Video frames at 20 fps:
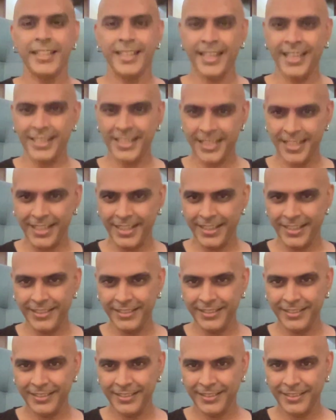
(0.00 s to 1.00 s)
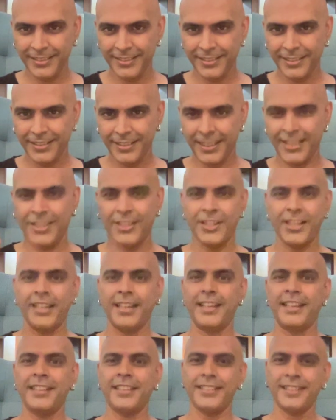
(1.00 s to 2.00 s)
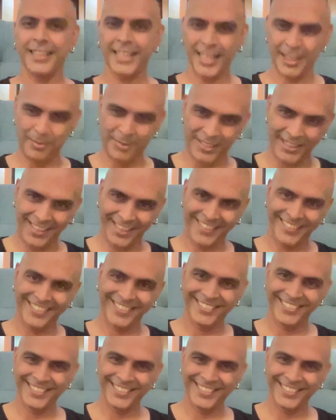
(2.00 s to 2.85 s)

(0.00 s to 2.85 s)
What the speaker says: Next year, inshallah, I'll be there.